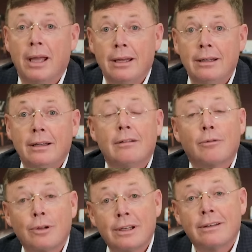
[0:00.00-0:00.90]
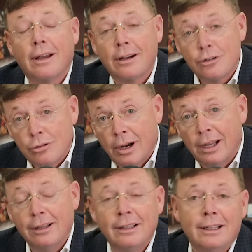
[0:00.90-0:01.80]
paid for the entire
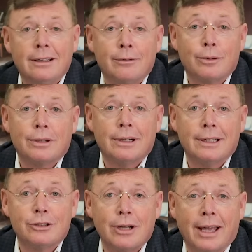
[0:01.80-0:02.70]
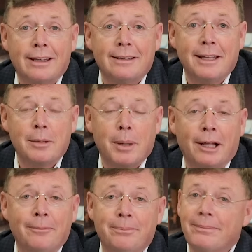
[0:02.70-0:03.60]
trial for Chad
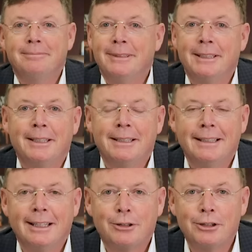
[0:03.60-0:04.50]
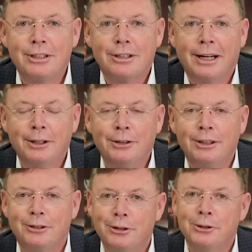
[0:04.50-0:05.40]
Daybell. Attorneys are
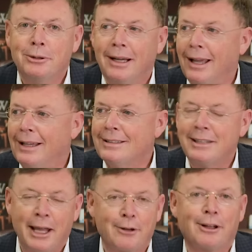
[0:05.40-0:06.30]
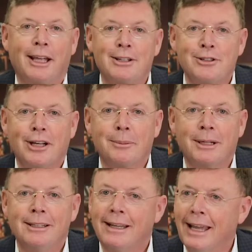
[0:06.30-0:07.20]
held to a standard, ladies and
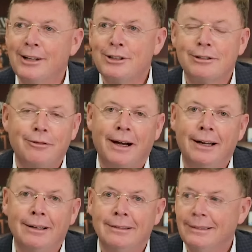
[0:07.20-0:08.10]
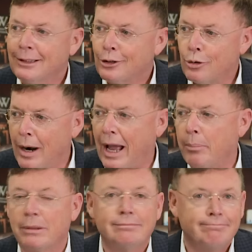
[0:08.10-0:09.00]
gentlemen. You can't just file
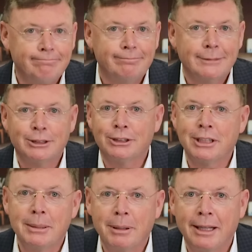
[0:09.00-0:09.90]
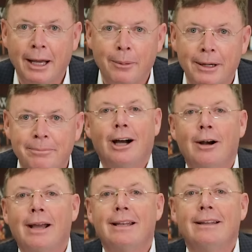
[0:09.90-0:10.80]
crap. Let's just keep it that way.
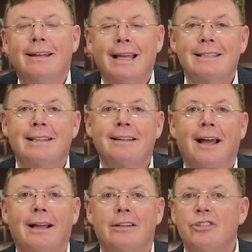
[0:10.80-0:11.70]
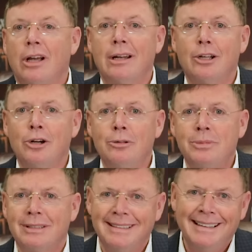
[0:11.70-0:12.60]
All right, next on the docket, Sean Combs.